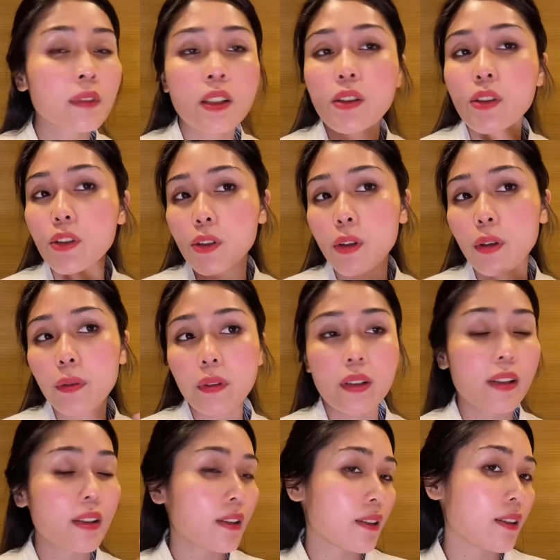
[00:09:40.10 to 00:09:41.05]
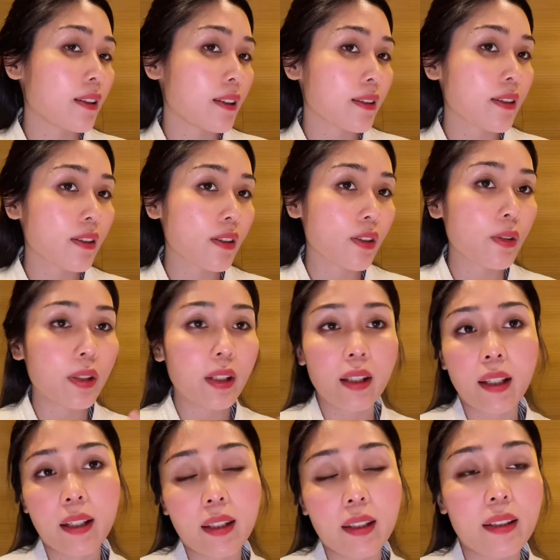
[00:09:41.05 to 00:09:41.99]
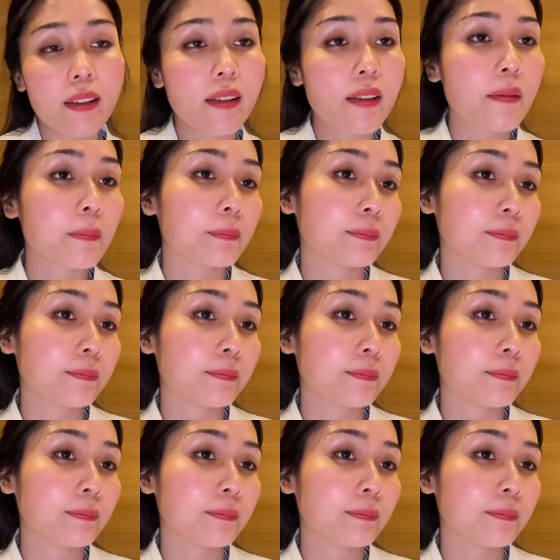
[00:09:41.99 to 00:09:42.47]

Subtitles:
So let's do it like this.